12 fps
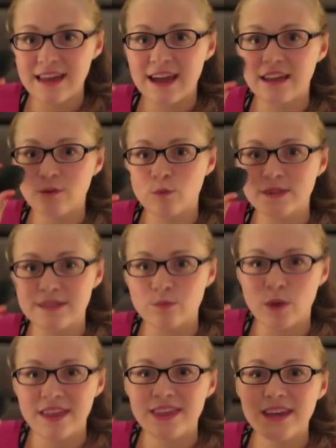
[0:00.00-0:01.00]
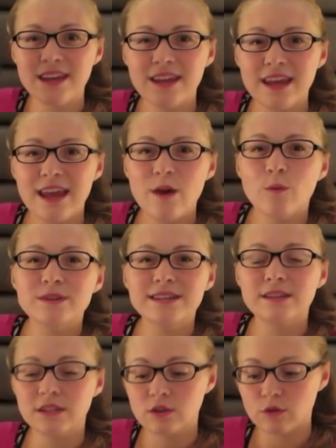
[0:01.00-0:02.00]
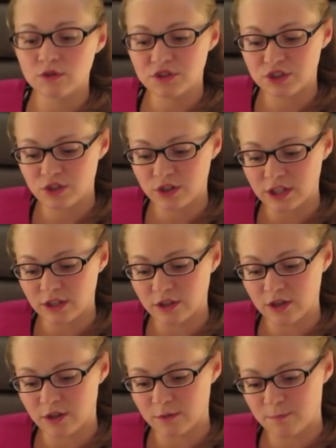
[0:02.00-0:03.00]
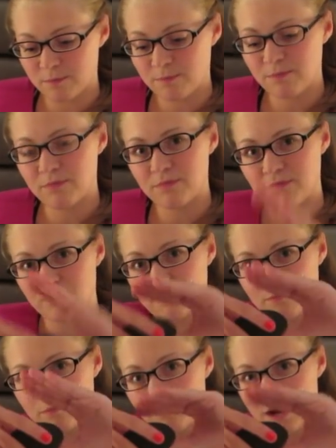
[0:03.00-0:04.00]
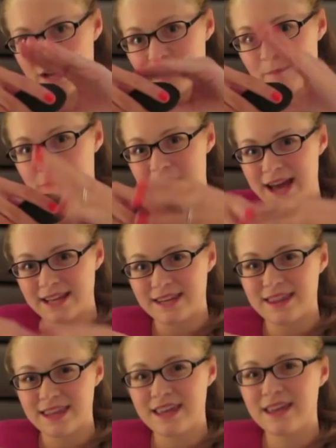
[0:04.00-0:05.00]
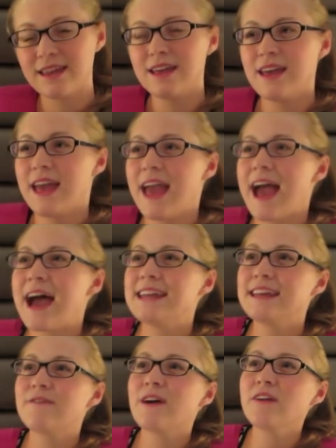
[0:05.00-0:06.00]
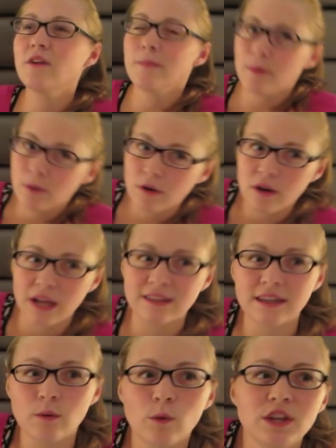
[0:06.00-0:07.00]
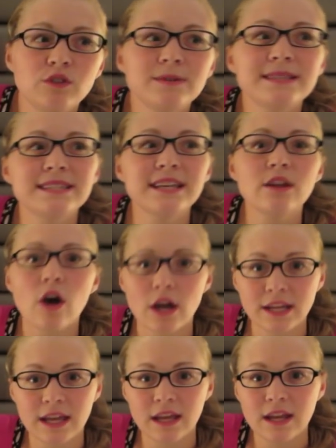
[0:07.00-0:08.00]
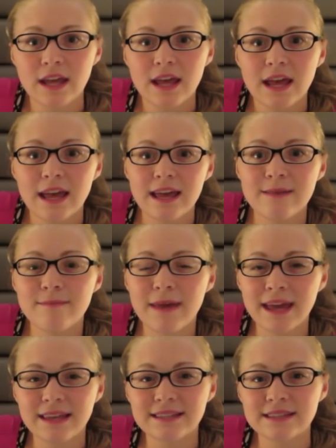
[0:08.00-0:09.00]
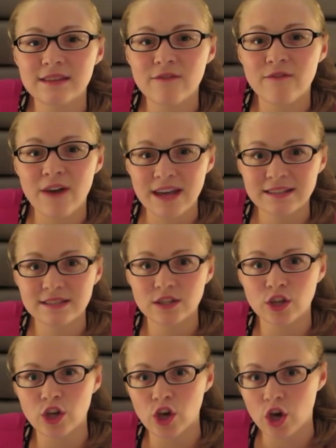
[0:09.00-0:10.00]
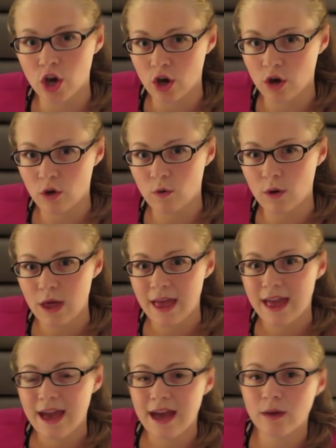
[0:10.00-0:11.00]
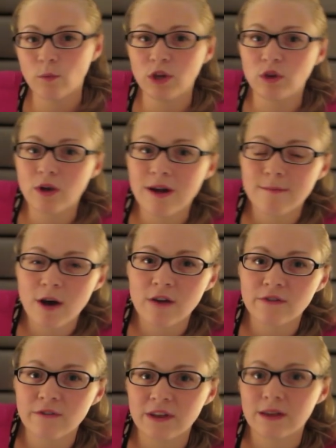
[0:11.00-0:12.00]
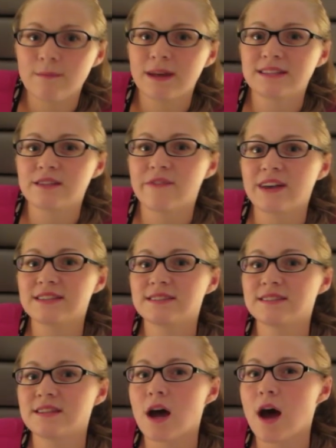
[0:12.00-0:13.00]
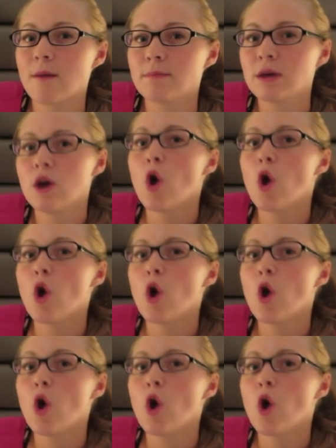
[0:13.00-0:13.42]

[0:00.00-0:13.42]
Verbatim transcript: that was with it was a little circular kind of pad thing. And if I remember correctly, when you sit on it, it makes the vest go. And when you come off of it, it makes the best stop.